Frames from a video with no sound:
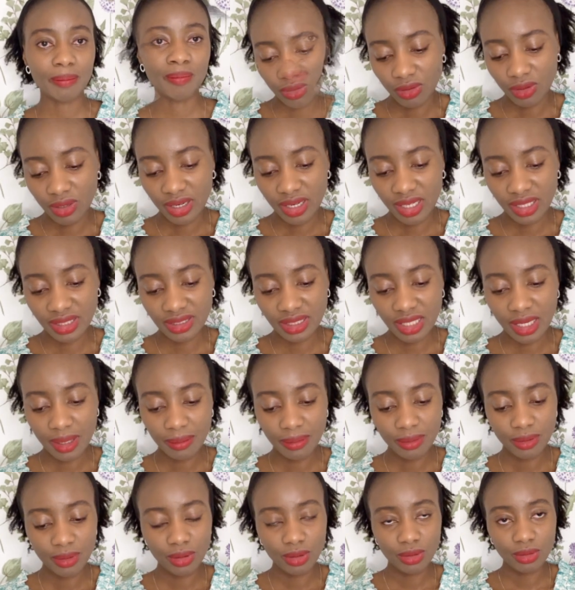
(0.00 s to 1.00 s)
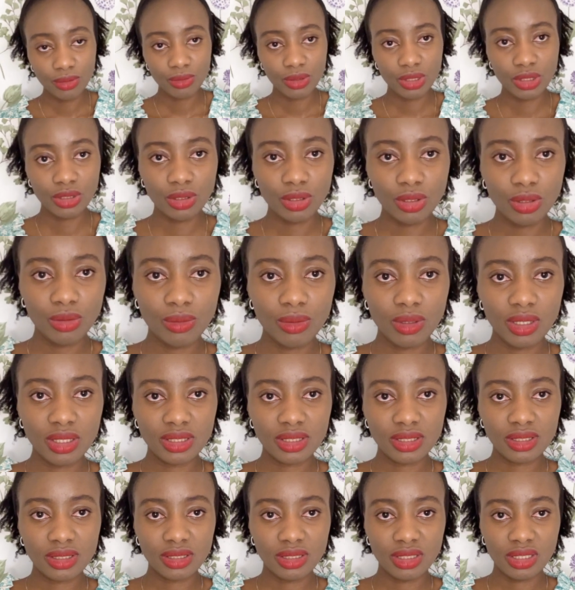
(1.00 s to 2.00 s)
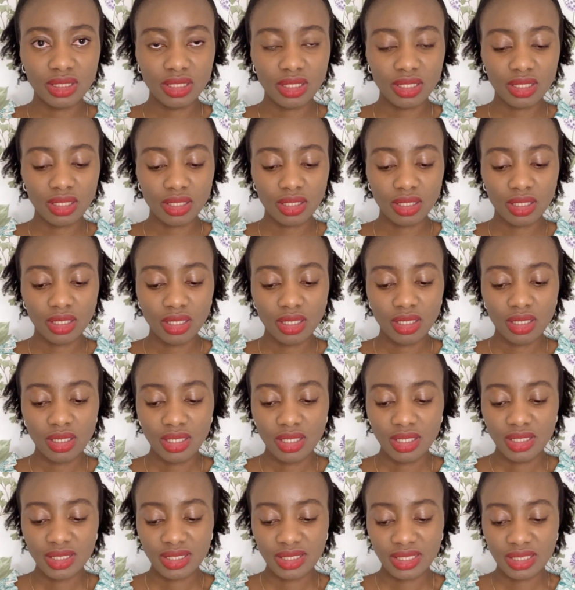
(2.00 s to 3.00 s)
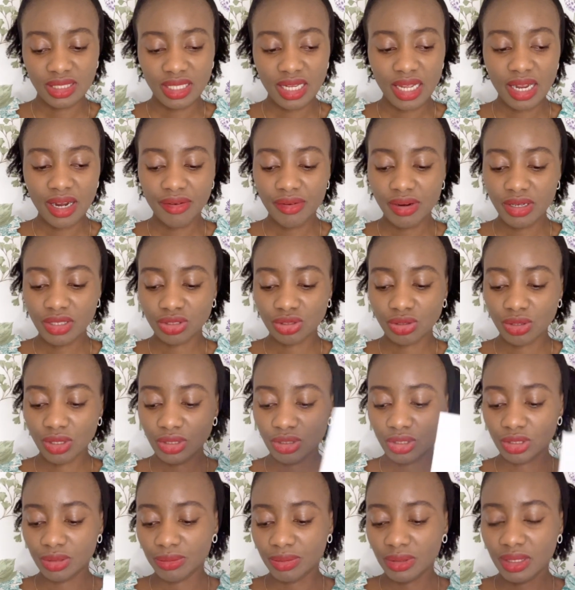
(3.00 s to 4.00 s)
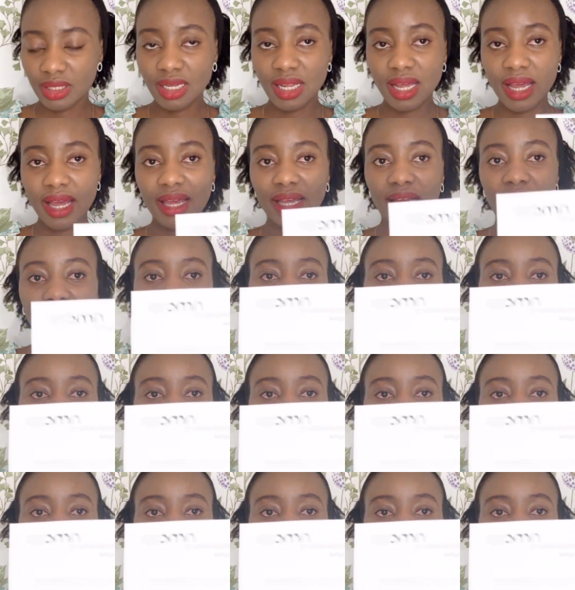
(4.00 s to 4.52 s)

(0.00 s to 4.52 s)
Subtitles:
For example, we know what the scenario is going to be like.